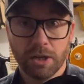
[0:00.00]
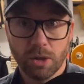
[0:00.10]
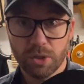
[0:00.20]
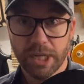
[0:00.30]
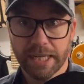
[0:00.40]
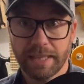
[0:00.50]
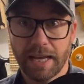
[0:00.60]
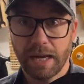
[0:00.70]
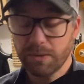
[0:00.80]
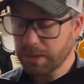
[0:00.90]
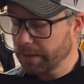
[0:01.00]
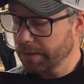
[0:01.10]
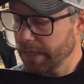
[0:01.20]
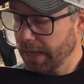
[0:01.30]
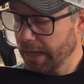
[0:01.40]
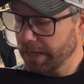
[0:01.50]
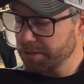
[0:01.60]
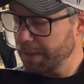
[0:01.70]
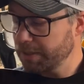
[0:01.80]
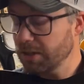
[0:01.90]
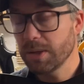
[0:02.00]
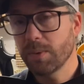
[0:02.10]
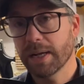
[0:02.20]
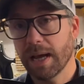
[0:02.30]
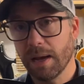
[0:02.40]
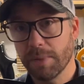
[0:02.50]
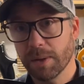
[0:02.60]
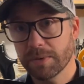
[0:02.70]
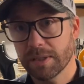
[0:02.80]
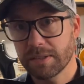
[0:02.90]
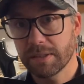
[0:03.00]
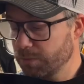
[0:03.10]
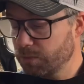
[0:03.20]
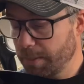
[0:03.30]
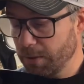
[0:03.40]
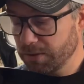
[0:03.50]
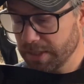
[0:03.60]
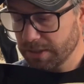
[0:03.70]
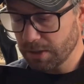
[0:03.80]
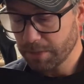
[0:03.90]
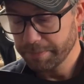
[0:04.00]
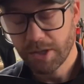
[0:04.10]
Go check that out, especially when I mount this tremolo system.